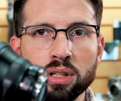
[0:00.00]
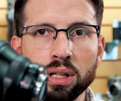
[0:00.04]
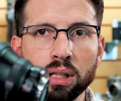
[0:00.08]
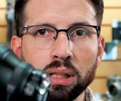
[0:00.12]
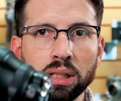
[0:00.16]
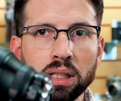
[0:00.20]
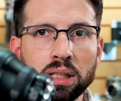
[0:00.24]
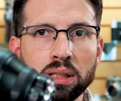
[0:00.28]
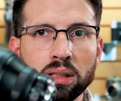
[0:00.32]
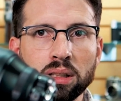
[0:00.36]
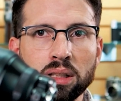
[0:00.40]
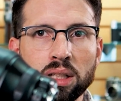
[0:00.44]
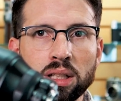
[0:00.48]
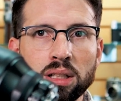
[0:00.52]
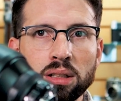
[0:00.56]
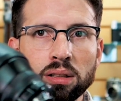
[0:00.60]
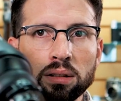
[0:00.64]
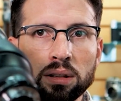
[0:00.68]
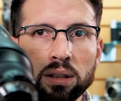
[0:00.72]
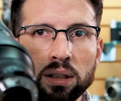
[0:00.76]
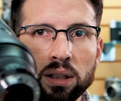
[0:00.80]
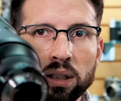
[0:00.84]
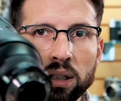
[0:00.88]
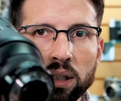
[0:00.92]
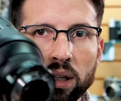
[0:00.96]
cleanly
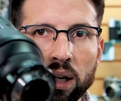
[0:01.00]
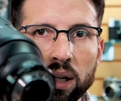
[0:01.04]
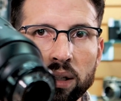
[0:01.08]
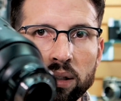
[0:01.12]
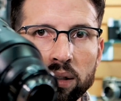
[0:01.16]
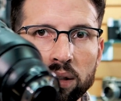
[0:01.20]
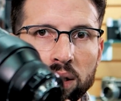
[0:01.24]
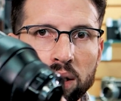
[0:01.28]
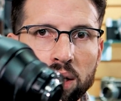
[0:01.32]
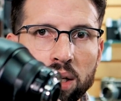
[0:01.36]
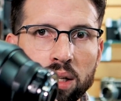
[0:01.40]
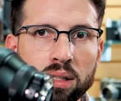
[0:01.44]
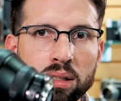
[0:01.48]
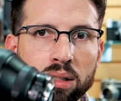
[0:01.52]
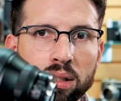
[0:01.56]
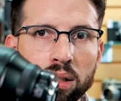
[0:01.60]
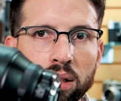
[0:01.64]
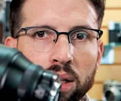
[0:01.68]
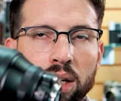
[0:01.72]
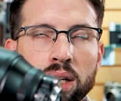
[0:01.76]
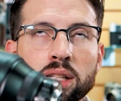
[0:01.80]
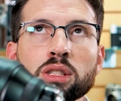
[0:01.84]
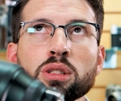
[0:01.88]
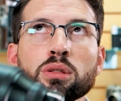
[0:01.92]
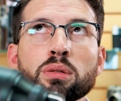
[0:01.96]
onto the end of the
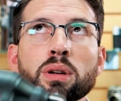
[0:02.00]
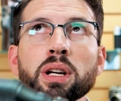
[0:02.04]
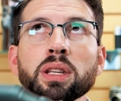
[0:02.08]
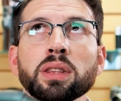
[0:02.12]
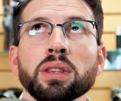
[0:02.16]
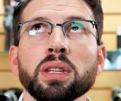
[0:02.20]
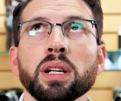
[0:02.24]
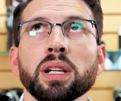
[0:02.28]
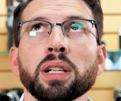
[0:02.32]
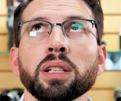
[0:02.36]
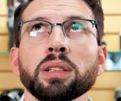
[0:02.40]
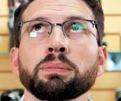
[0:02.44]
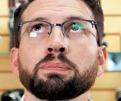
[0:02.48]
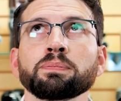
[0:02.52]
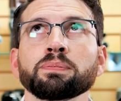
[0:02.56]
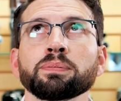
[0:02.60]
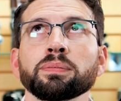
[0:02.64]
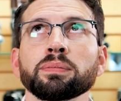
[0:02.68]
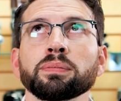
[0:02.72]
lens right there,